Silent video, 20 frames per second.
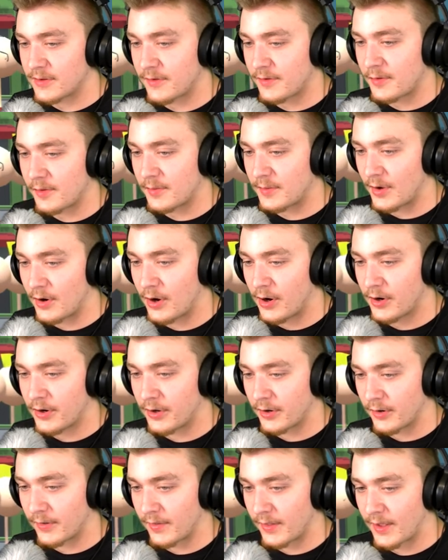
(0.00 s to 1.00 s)
This must be
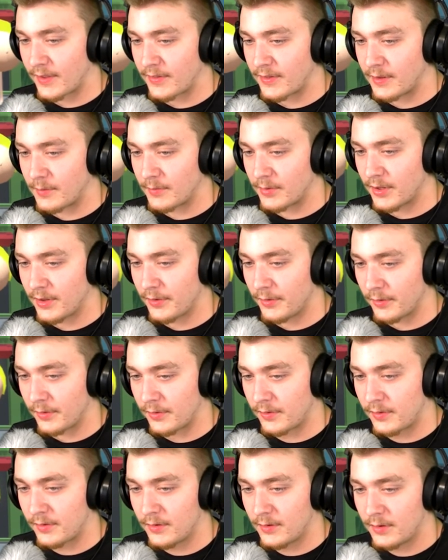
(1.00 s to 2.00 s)
harder because they got the
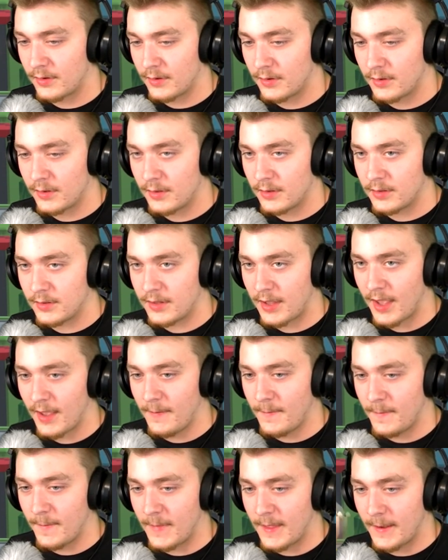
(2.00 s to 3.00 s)
umbrellas.
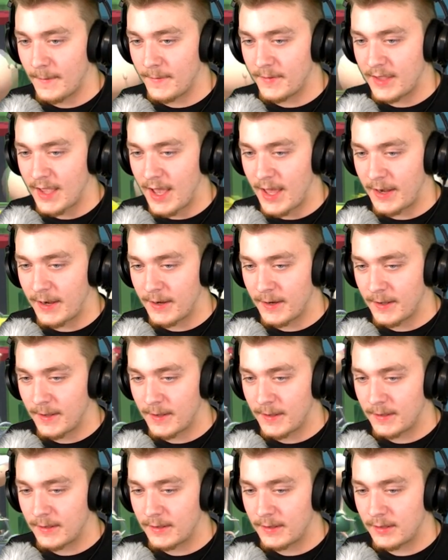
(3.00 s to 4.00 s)
Yep, yep, got her.
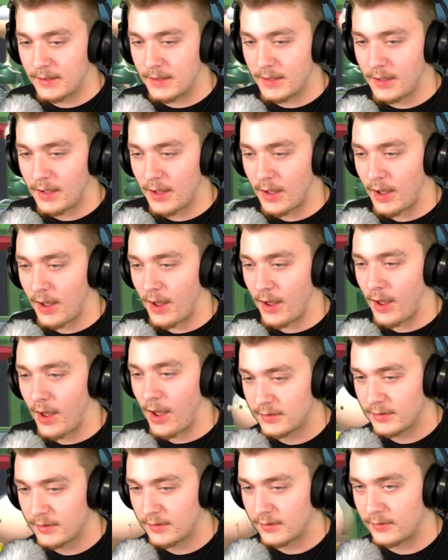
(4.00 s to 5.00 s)

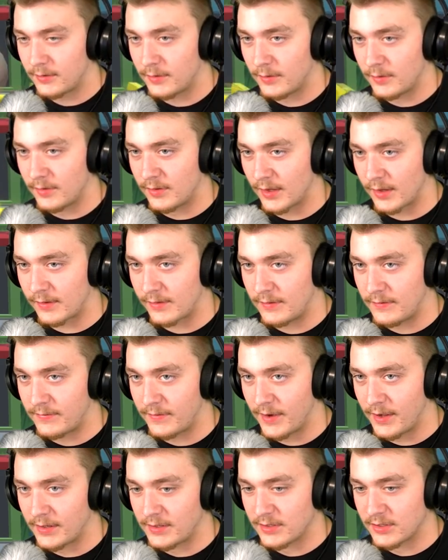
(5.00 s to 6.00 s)
Aw, two sexy
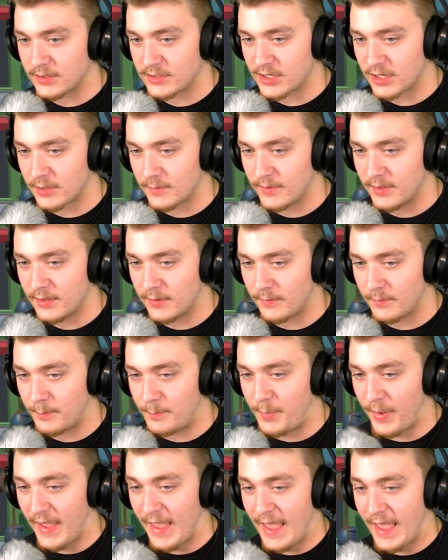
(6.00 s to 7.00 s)
fine young gentlemen.
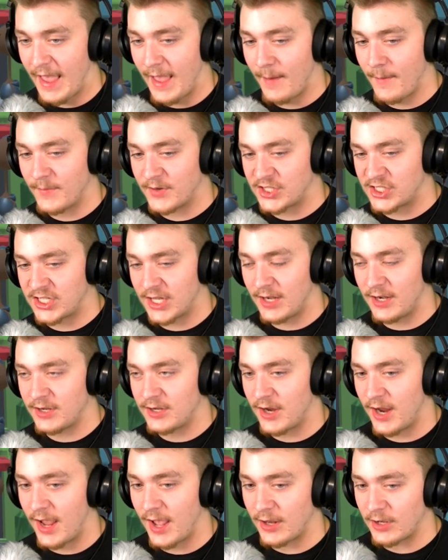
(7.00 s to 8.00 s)
Bam! Shit on
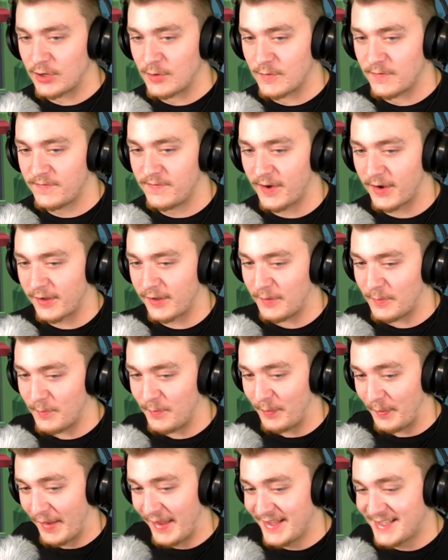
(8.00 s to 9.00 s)
your head, you fucking
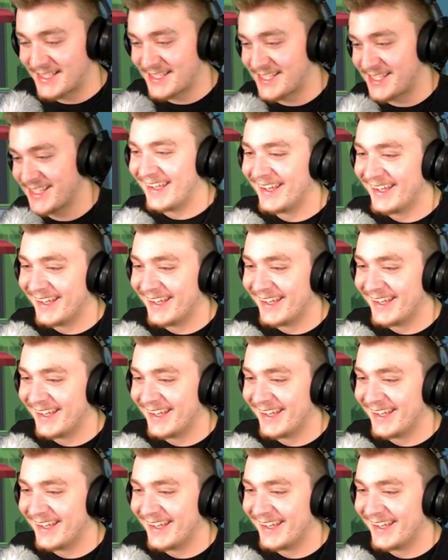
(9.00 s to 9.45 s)
bitch.